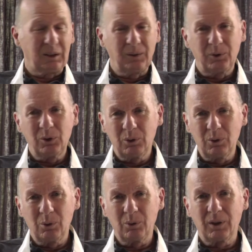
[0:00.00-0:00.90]
If you
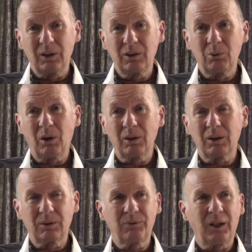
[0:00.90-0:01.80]
do, then you are in
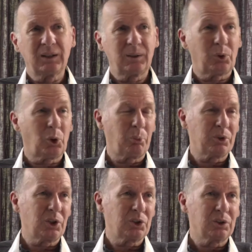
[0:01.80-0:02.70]
a very difficult
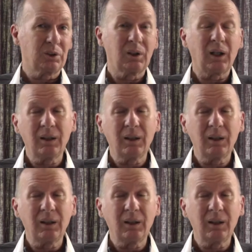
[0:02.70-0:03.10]
position.